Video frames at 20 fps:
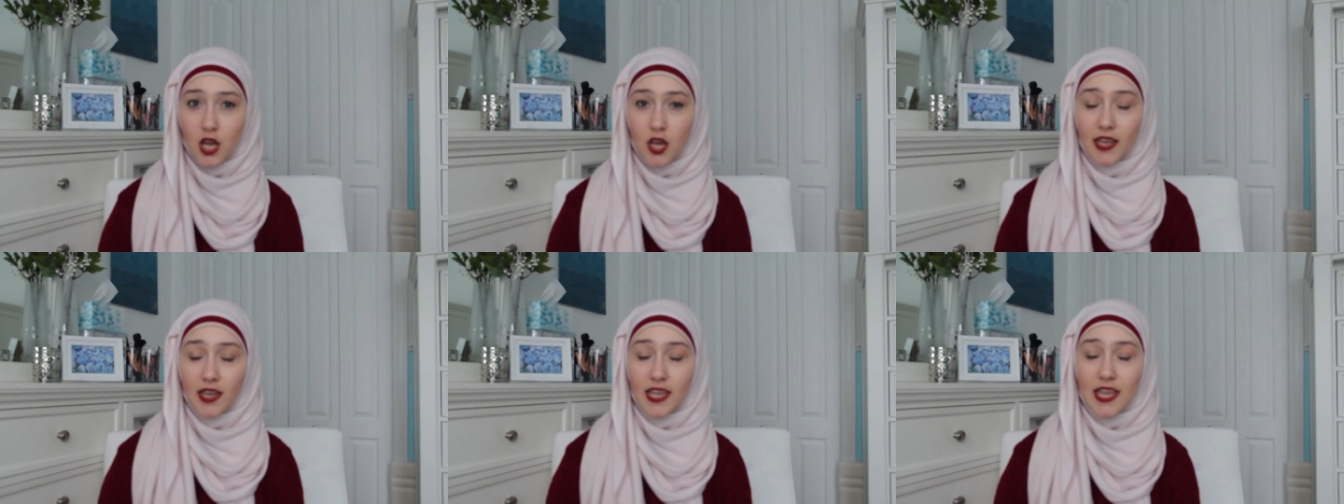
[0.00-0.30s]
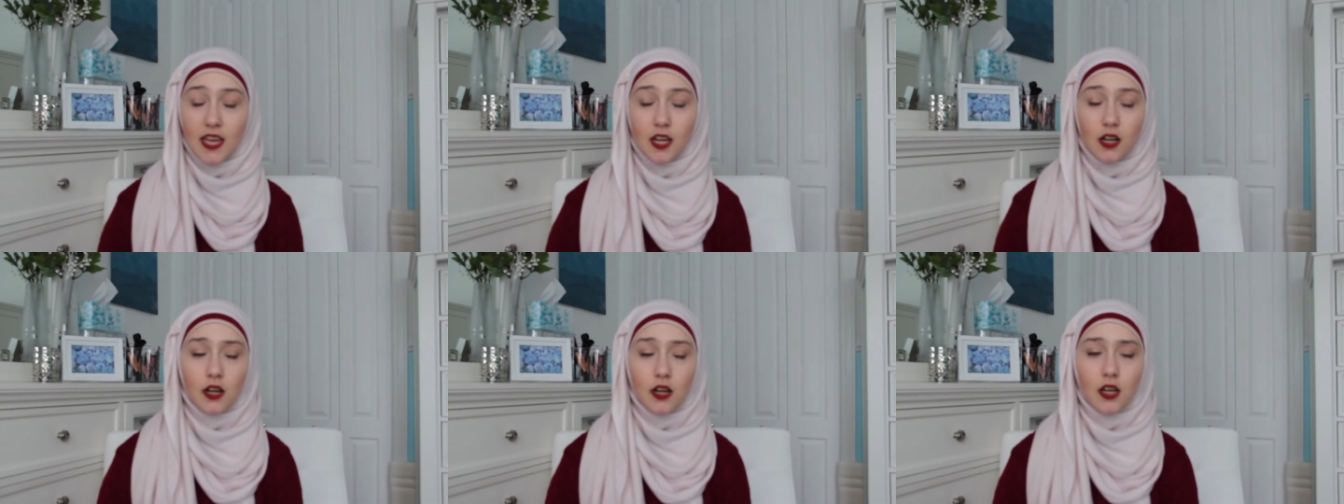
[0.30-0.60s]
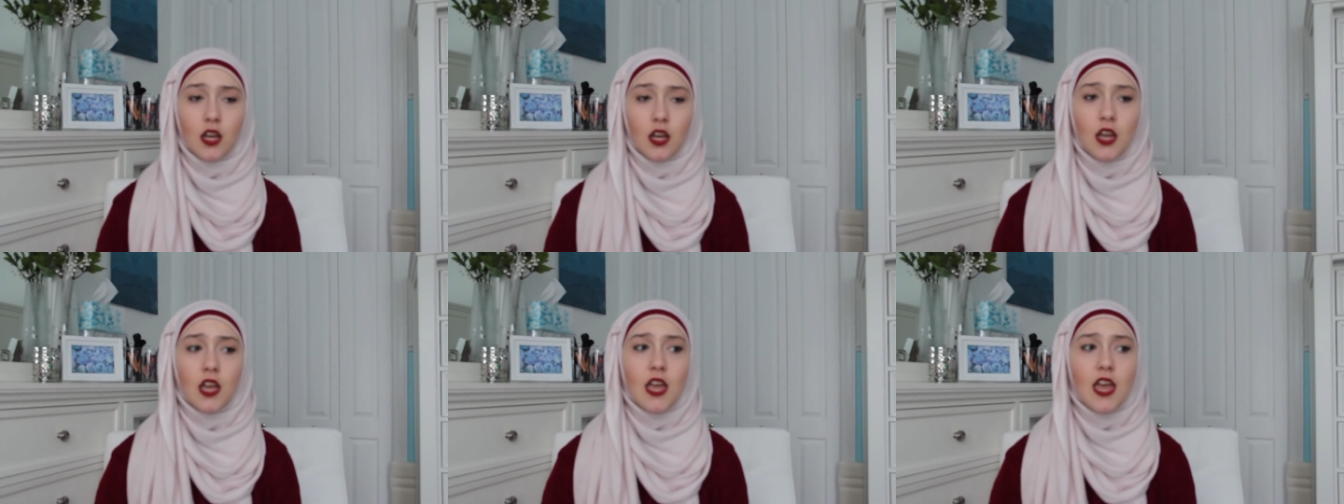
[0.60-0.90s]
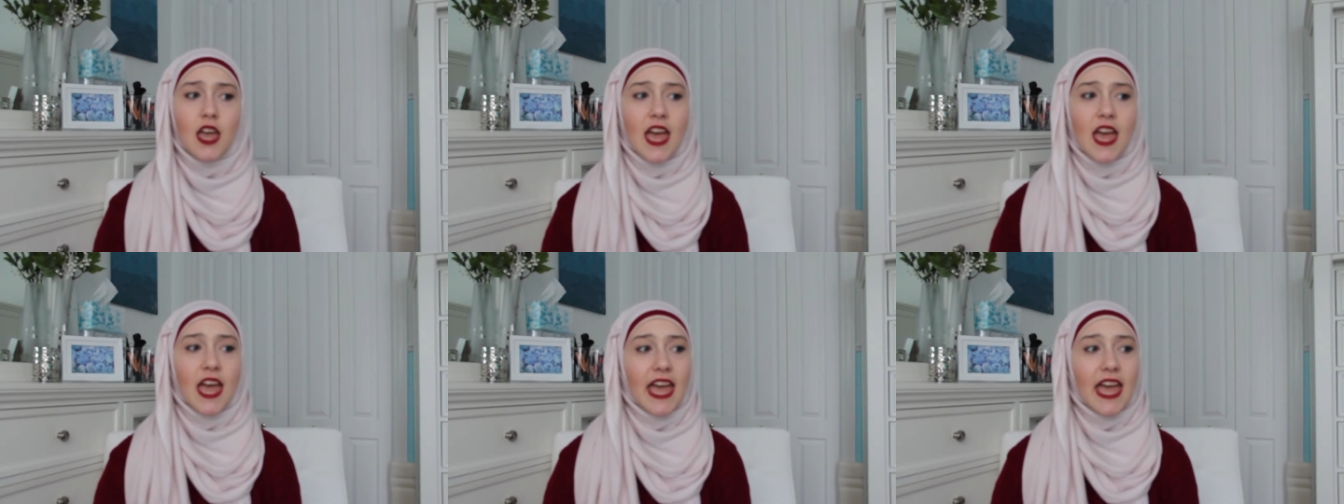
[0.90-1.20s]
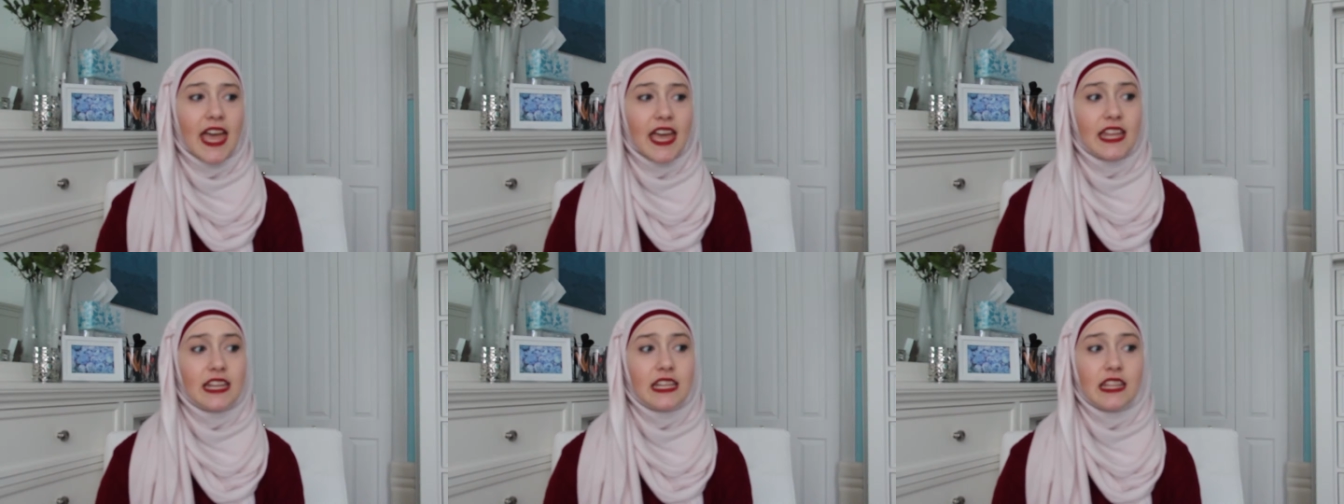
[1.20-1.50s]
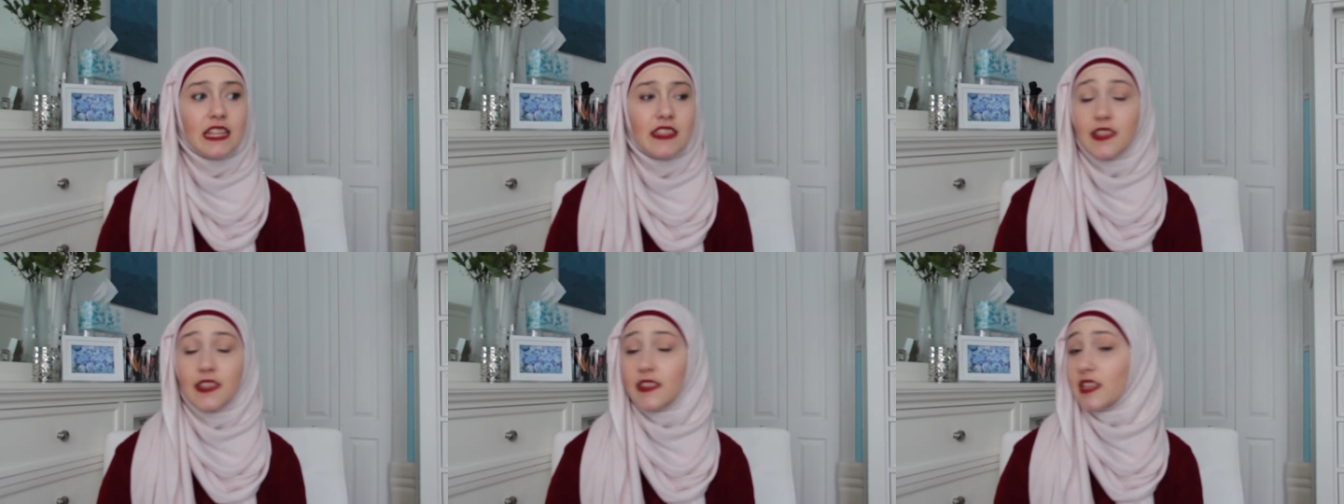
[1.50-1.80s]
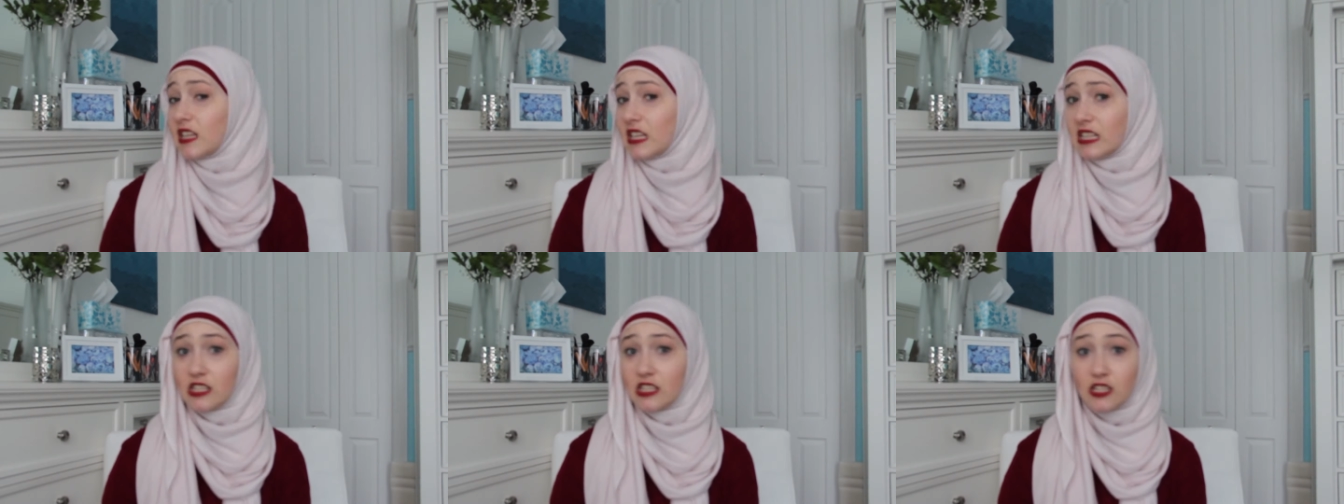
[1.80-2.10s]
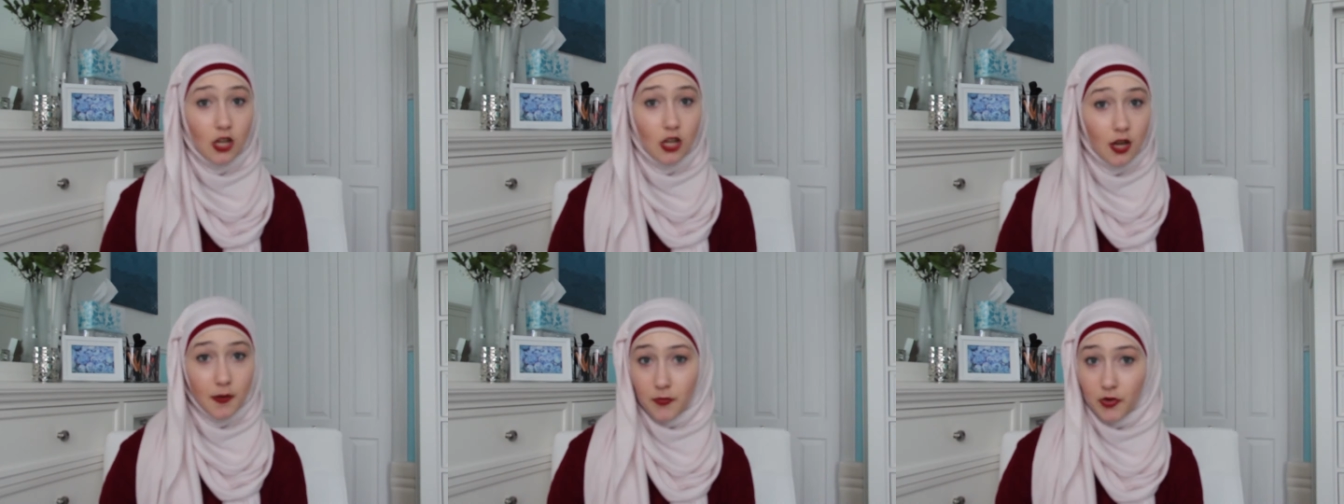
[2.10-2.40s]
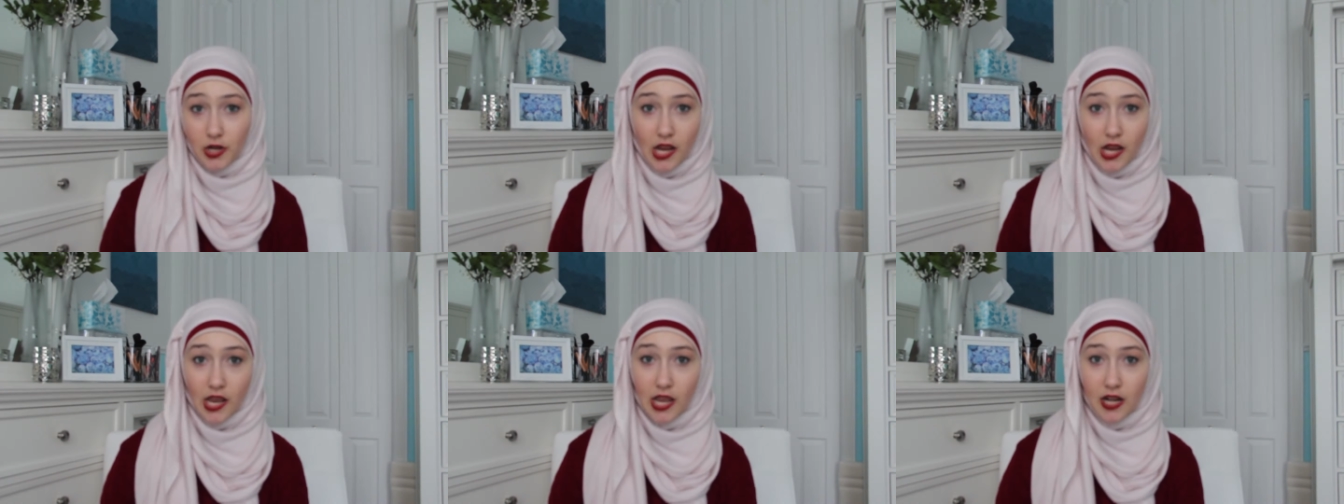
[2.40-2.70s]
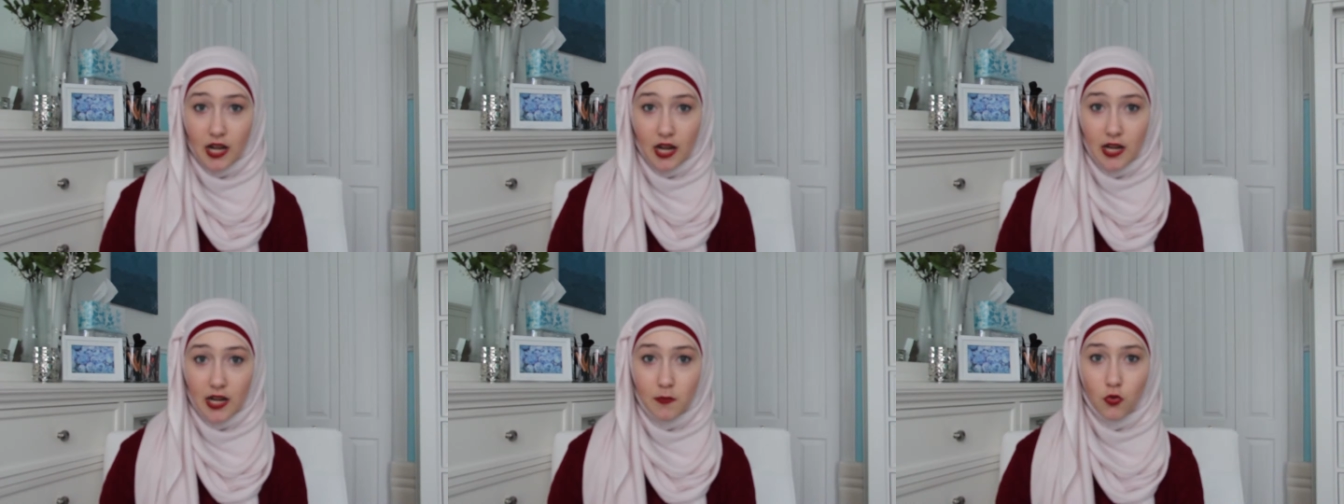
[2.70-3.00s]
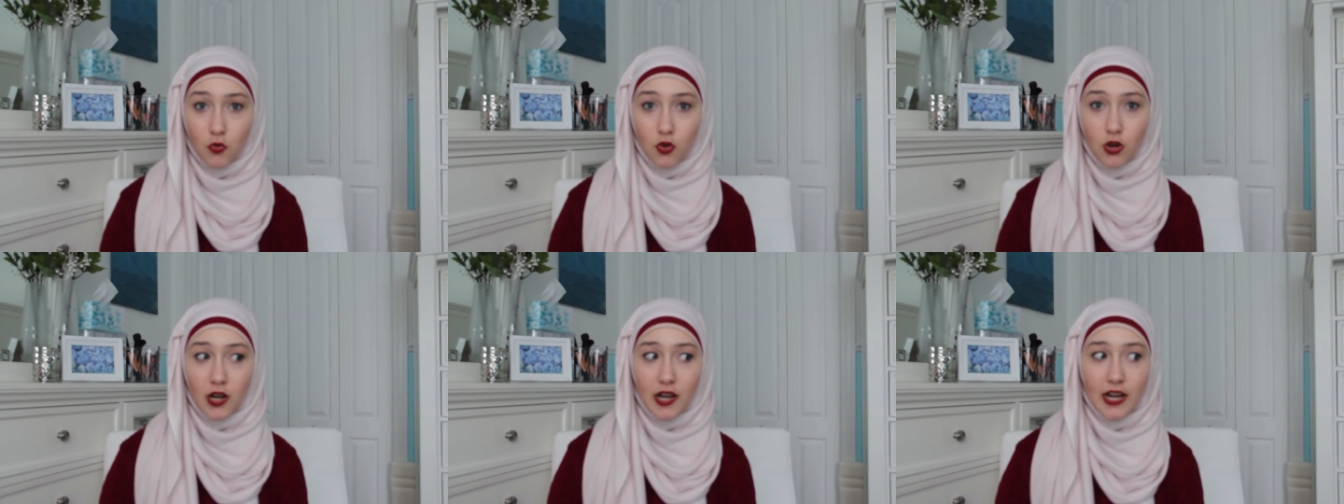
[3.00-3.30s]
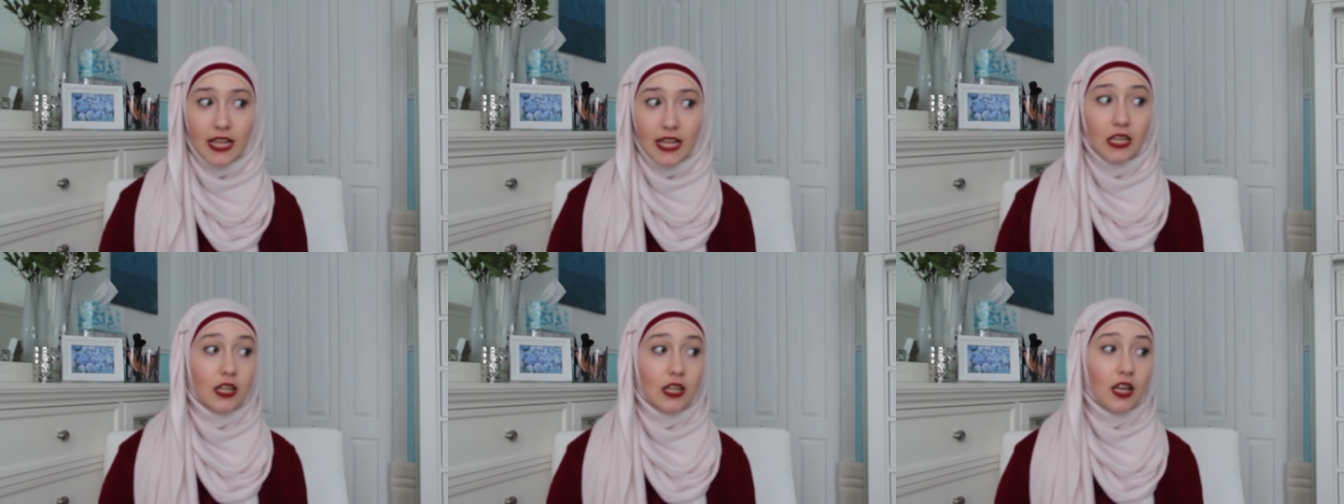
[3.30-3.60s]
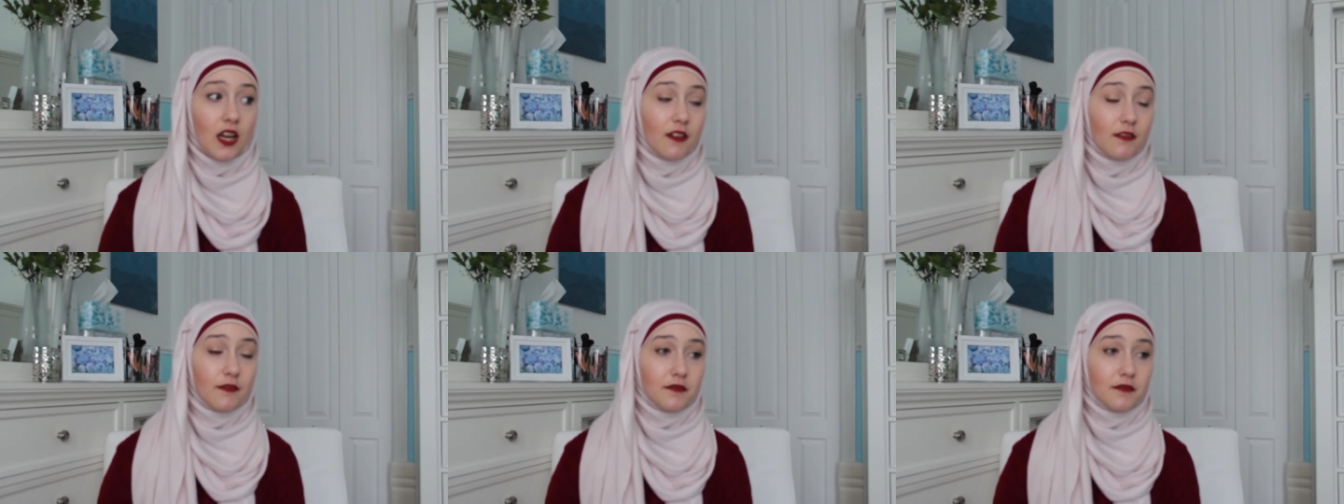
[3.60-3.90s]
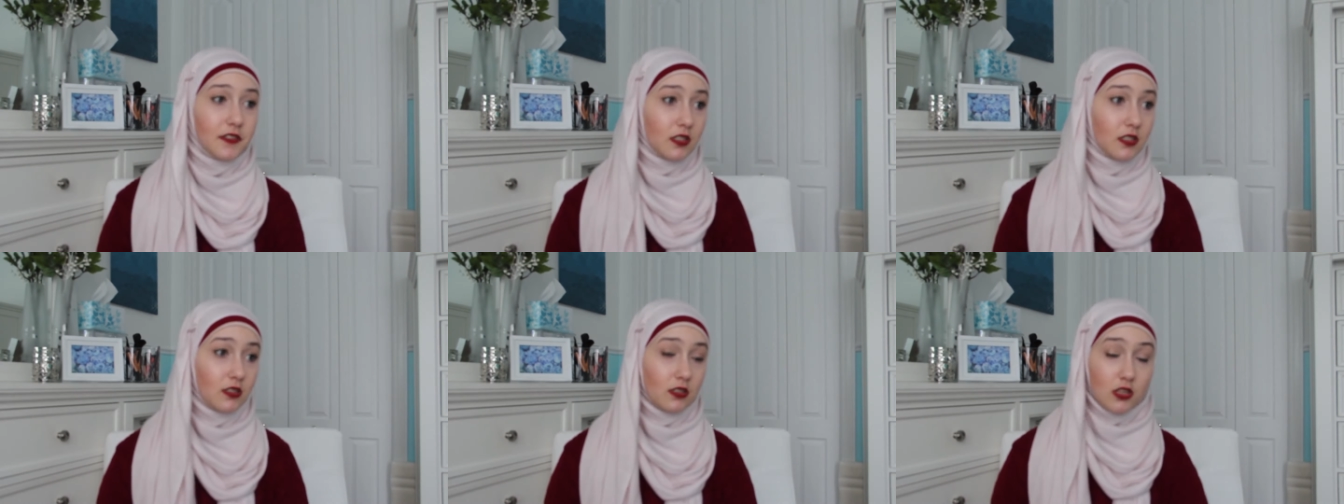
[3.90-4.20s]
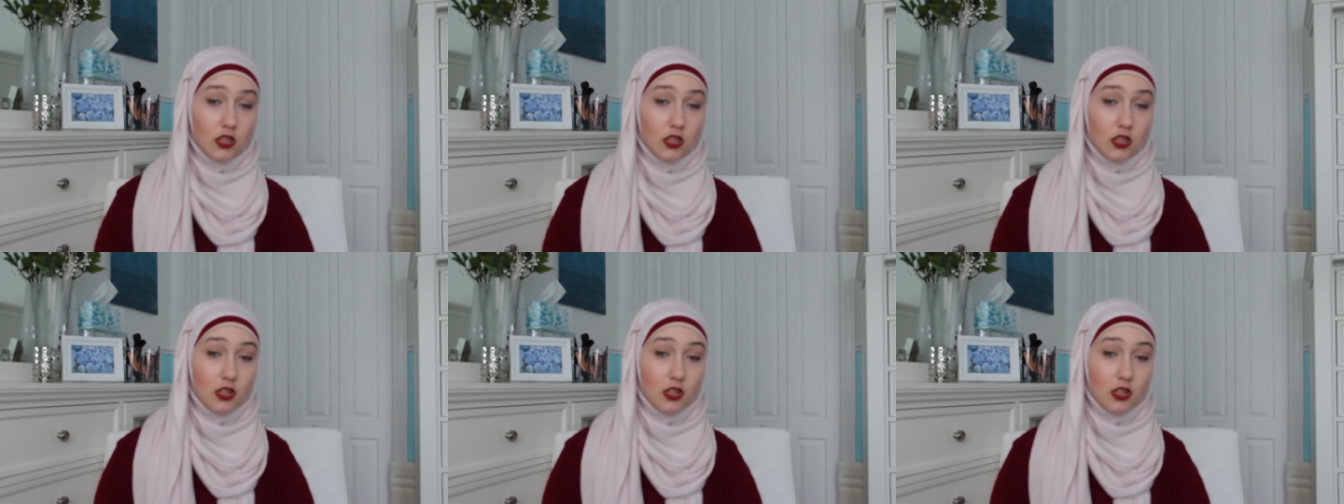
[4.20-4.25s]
Canada, and then they stopped bringing it anymore, and I loved